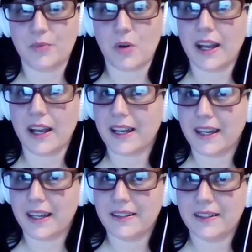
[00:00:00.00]
White
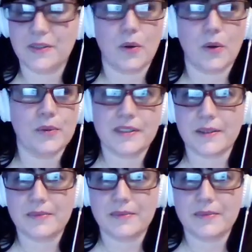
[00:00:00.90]
Cane, who's awesome.